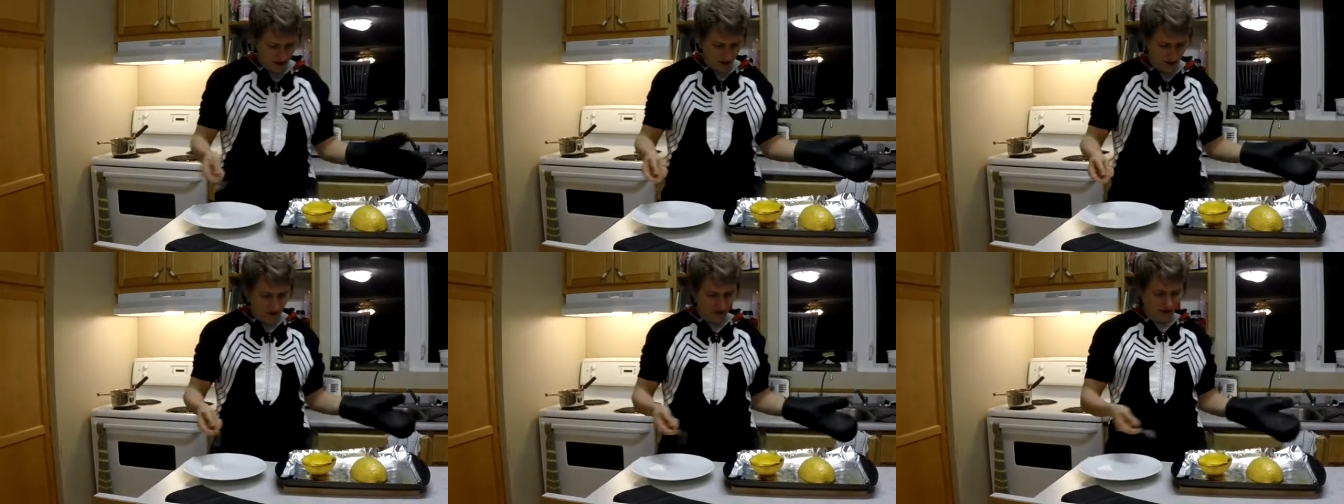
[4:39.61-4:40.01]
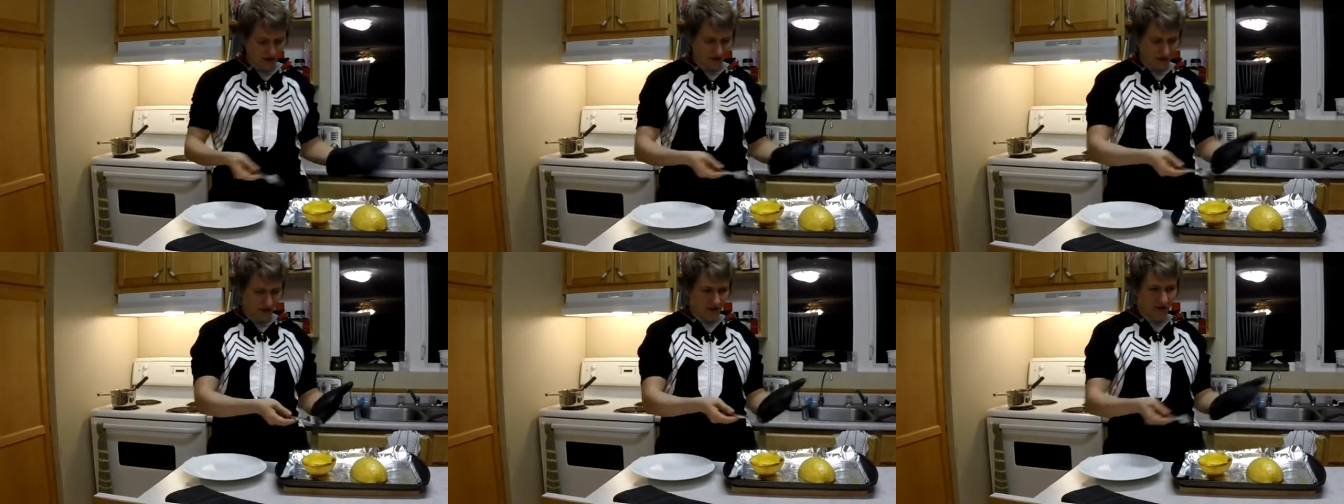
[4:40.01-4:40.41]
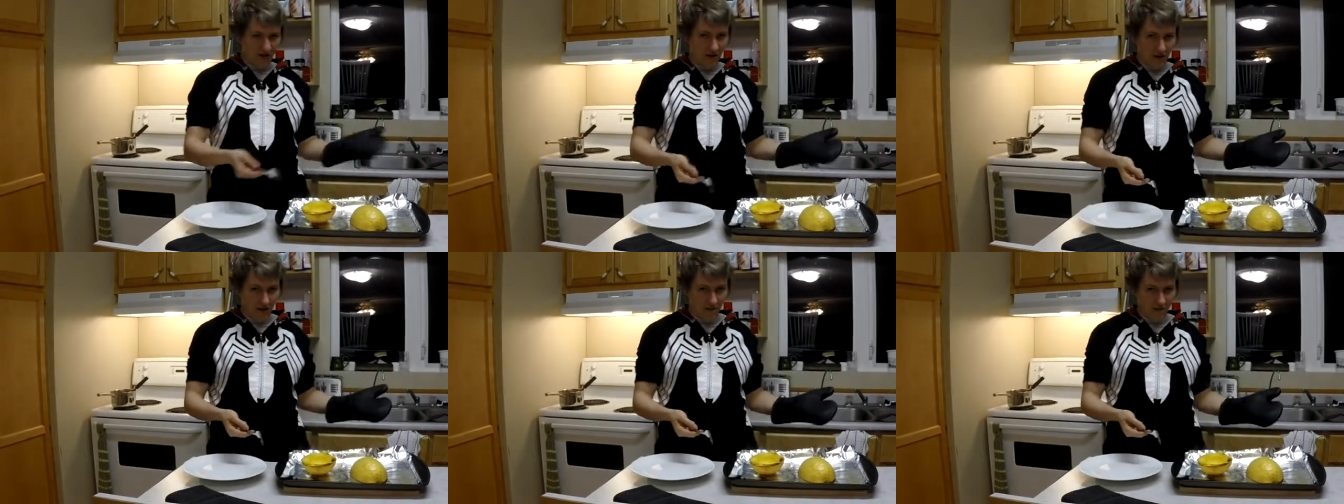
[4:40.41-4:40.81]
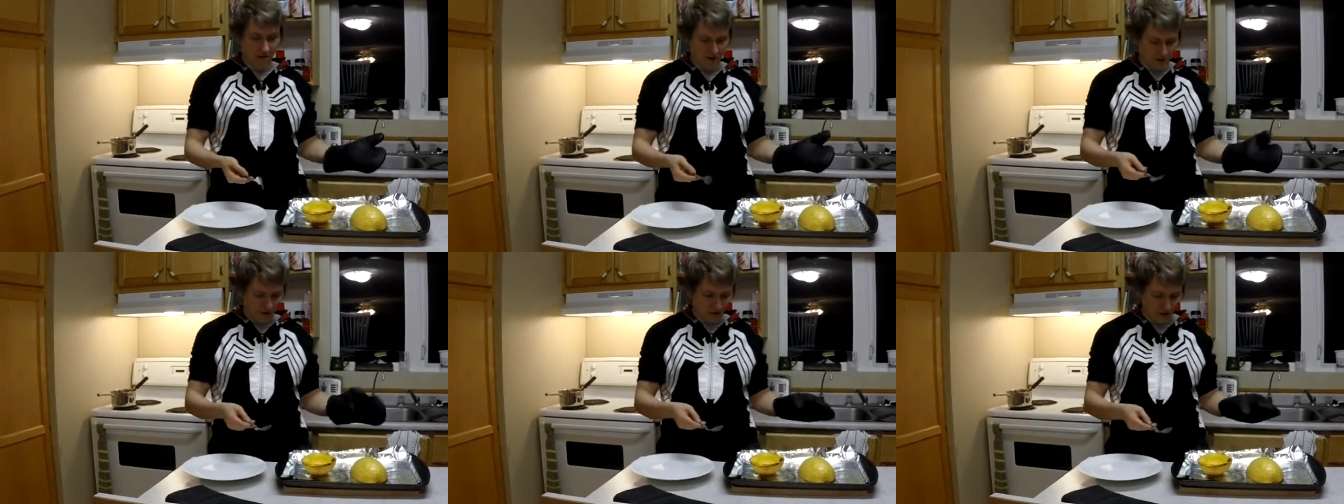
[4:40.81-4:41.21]
And this is our
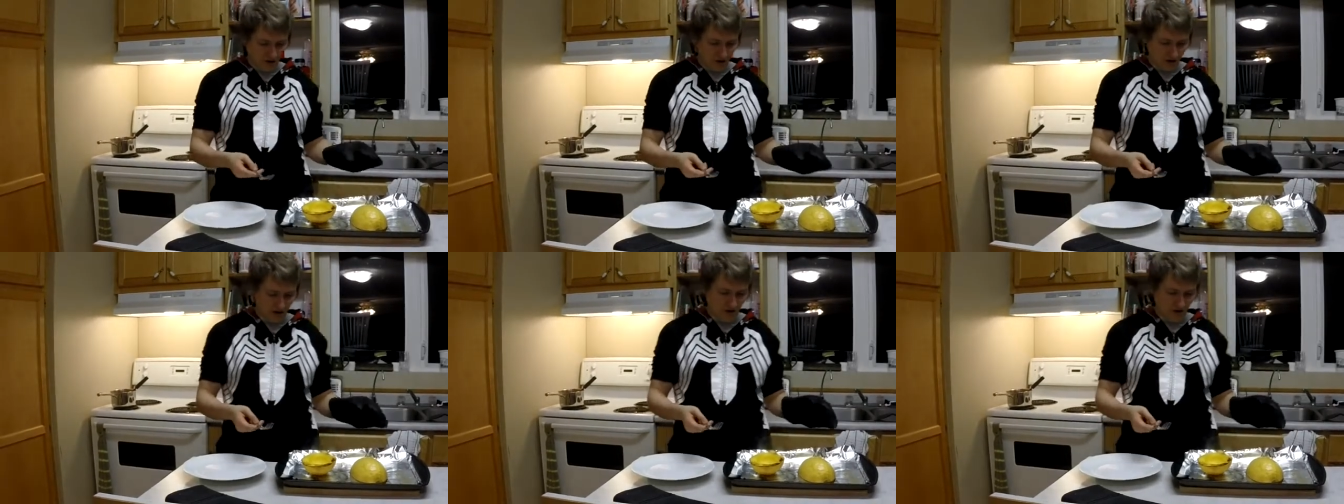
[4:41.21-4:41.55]
finished product.